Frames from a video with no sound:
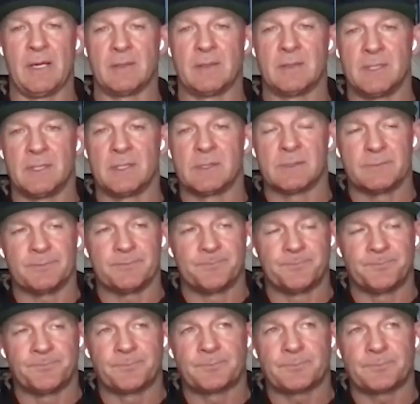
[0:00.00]
about
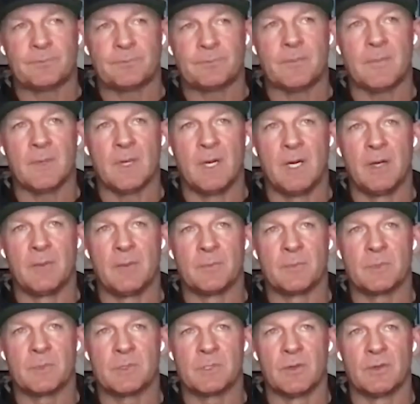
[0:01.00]
this.
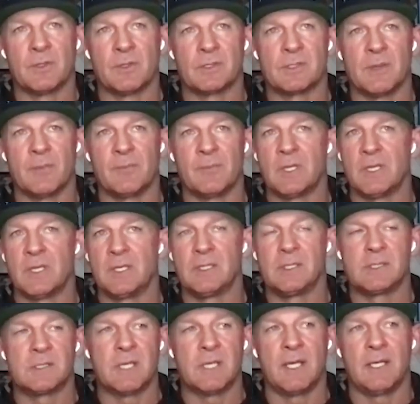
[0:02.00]
So there's some
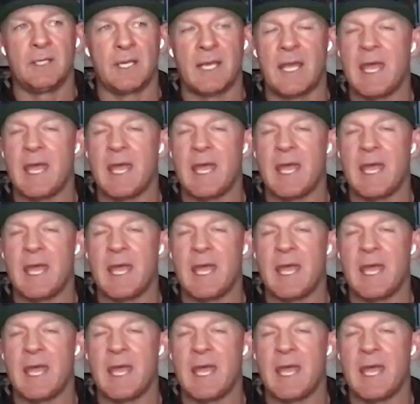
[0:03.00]
things